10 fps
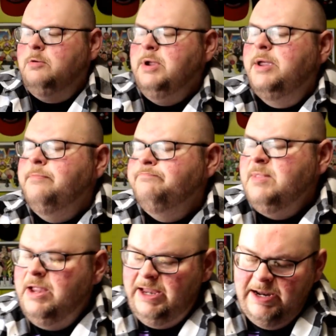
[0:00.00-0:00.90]
Okay,
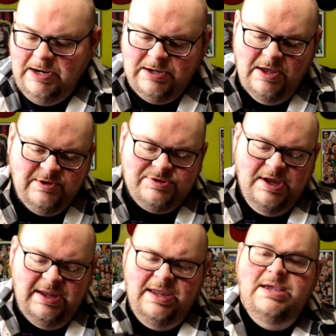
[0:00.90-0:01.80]
and another
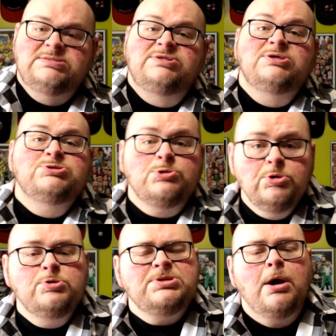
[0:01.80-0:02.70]
thing is the
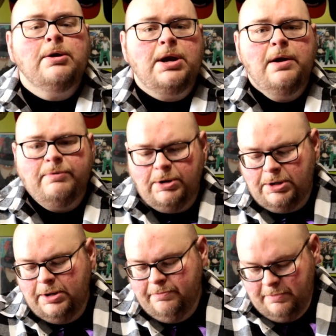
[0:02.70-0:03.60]
screws are
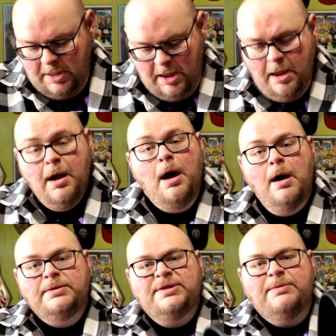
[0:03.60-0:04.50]
covered
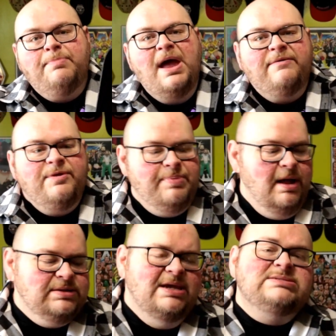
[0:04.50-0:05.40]
on the back of the
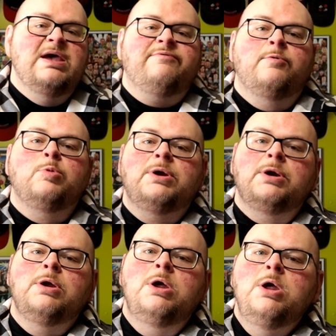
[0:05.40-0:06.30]
belt except for where